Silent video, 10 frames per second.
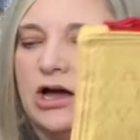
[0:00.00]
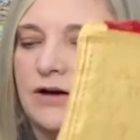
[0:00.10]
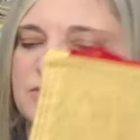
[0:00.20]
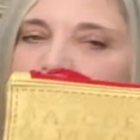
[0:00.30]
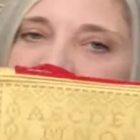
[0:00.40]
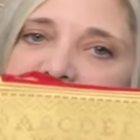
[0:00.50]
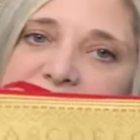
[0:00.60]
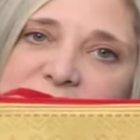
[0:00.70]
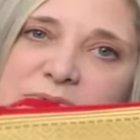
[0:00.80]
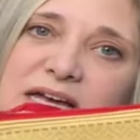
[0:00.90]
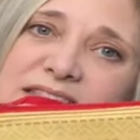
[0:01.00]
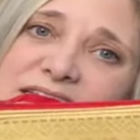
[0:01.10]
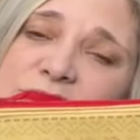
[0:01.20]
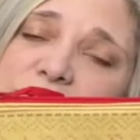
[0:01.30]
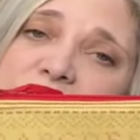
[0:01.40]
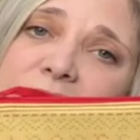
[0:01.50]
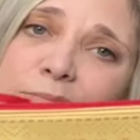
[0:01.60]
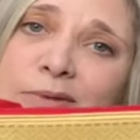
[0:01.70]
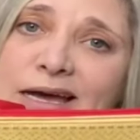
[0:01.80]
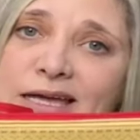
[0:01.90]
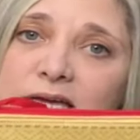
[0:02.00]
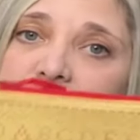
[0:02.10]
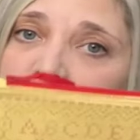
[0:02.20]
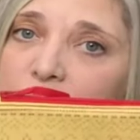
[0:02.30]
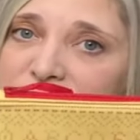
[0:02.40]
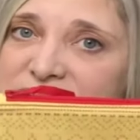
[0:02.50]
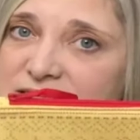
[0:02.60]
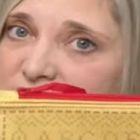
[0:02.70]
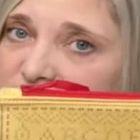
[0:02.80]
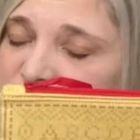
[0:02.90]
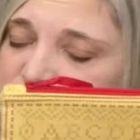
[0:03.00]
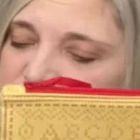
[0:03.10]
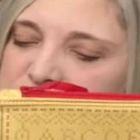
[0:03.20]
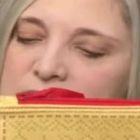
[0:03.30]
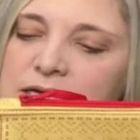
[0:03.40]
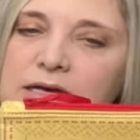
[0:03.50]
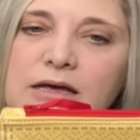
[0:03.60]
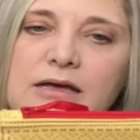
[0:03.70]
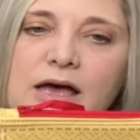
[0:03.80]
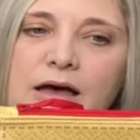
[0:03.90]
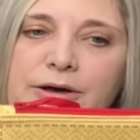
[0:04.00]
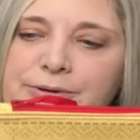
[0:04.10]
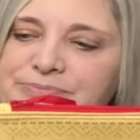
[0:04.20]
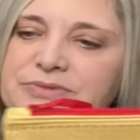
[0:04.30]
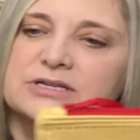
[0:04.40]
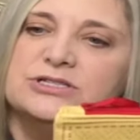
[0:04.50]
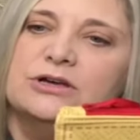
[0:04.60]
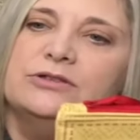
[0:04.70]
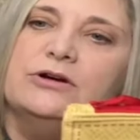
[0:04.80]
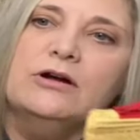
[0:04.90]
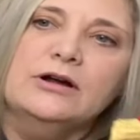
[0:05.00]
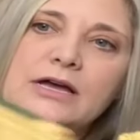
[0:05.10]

off, so I custom cut these. Are not my common sizes. So there are a